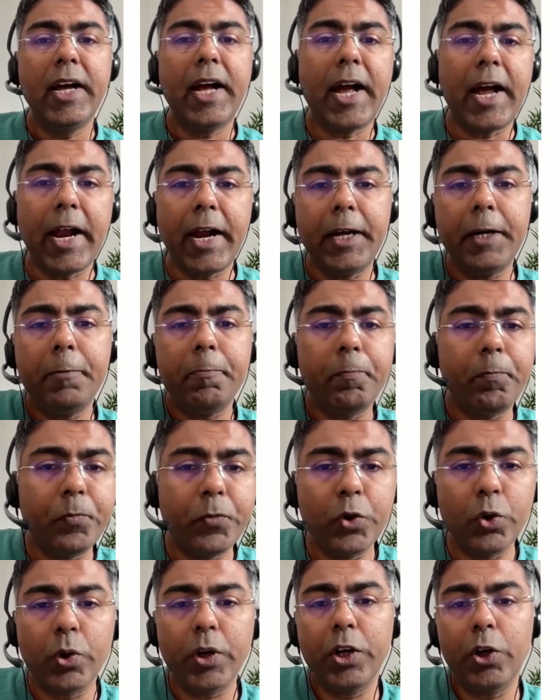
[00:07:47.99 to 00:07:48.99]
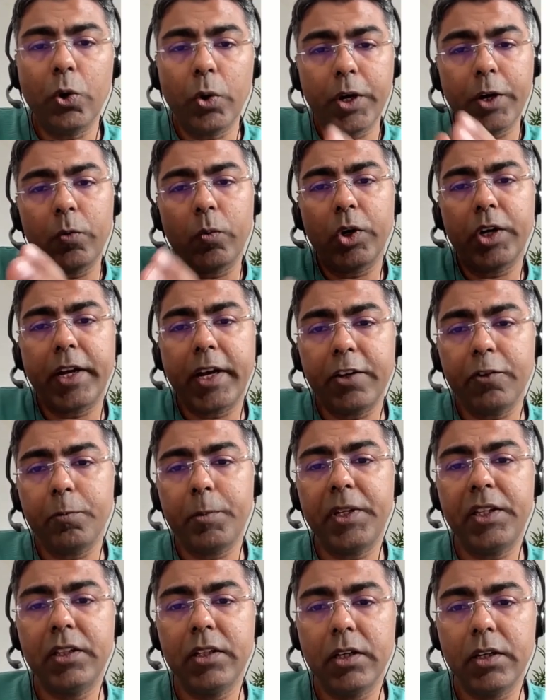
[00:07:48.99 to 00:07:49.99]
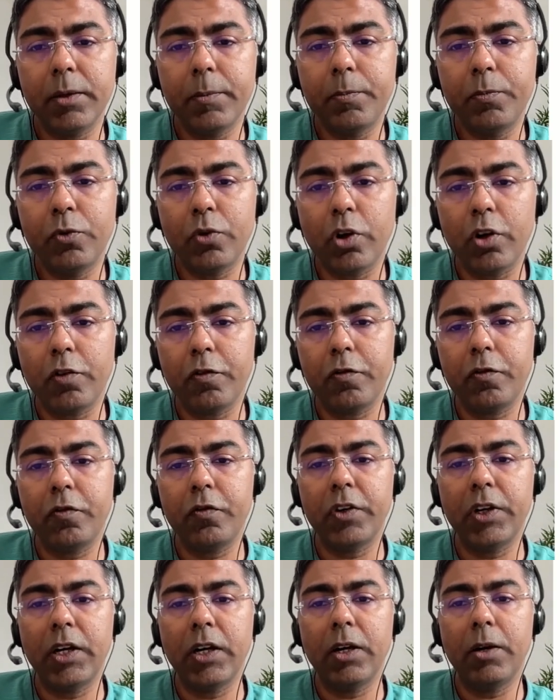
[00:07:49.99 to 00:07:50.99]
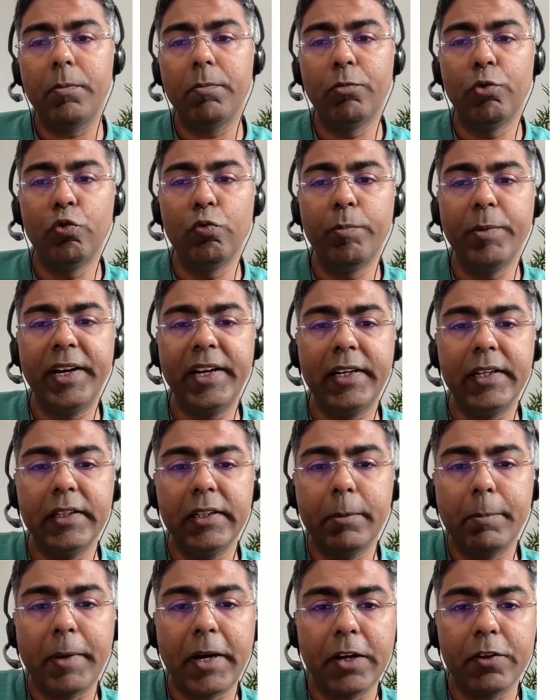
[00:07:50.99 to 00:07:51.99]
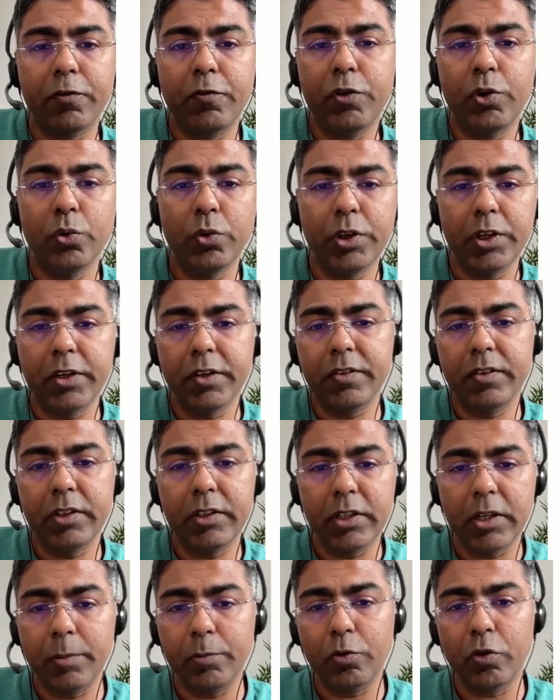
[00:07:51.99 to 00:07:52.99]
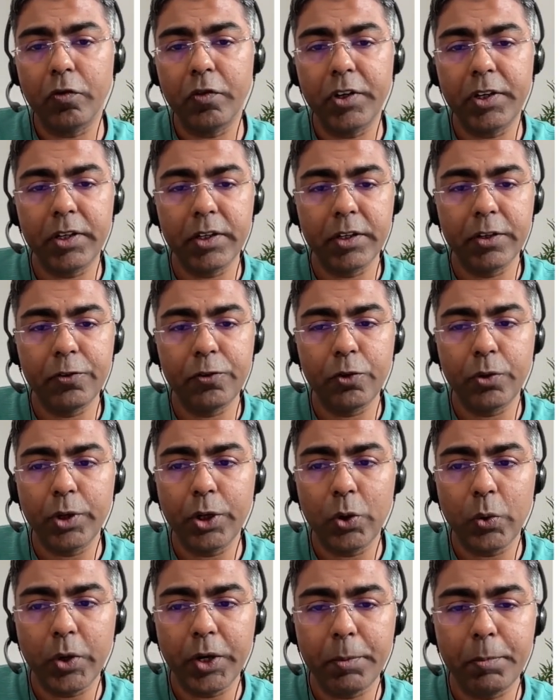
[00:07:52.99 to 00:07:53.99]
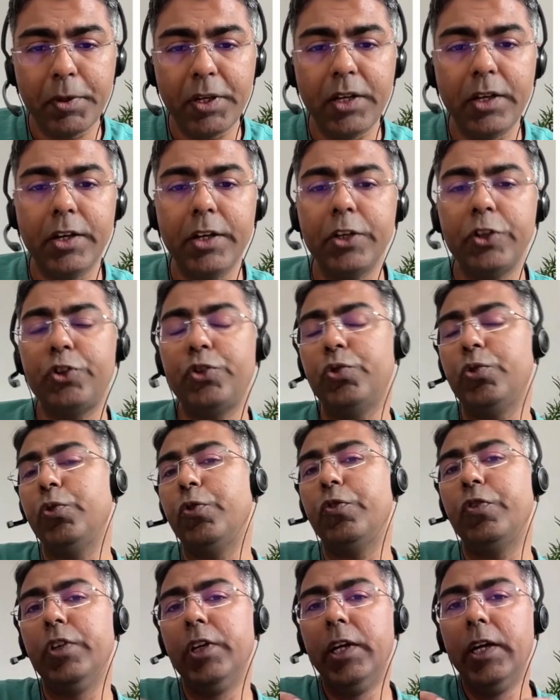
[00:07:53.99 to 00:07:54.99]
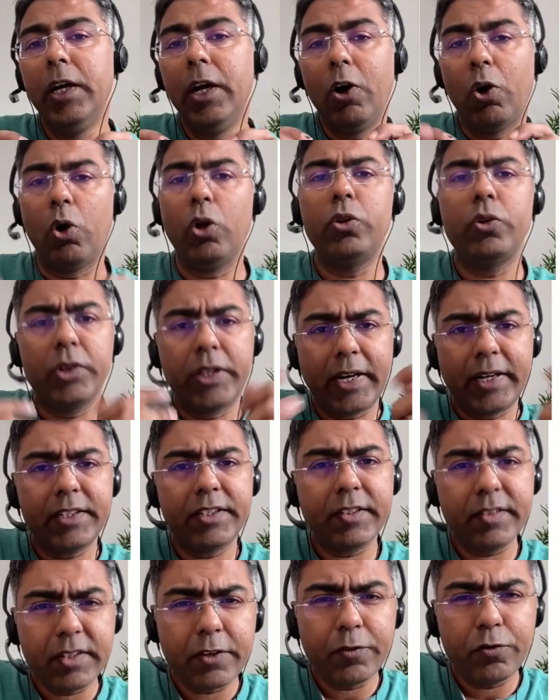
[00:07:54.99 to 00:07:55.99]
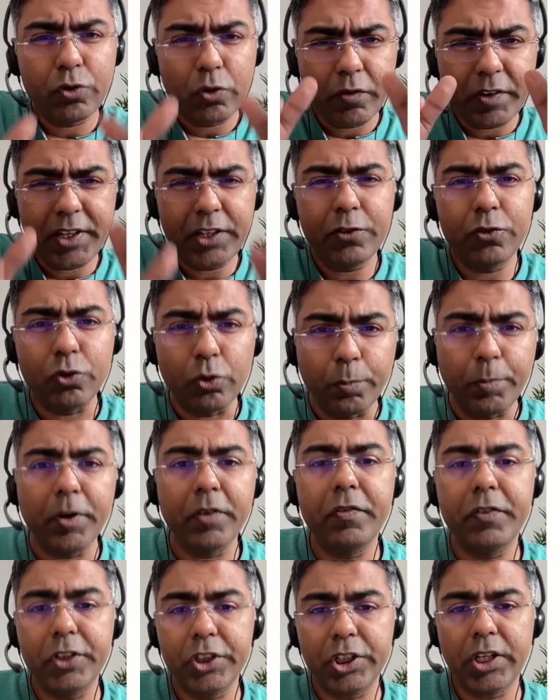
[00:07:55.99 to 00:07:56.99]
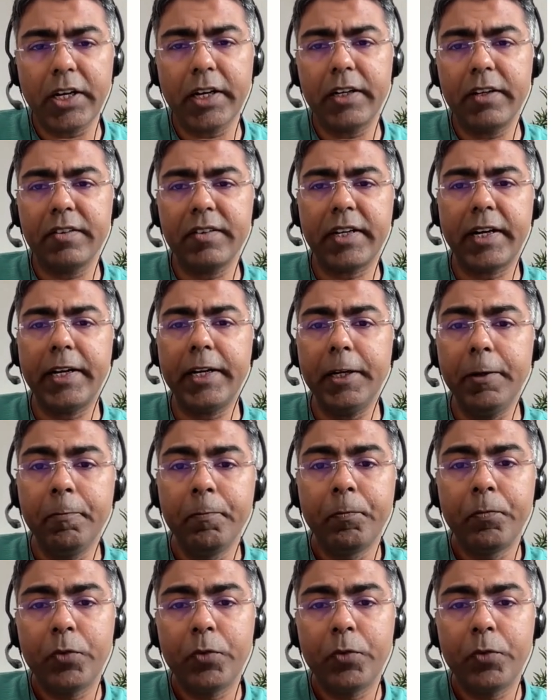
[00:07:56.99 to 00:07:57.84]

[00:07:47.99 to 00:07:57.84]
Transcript: And you can look at what has been the sort of movement in the past few years in terms of returns. You can look at PE ratios, although that just gives you a very superficial understanding.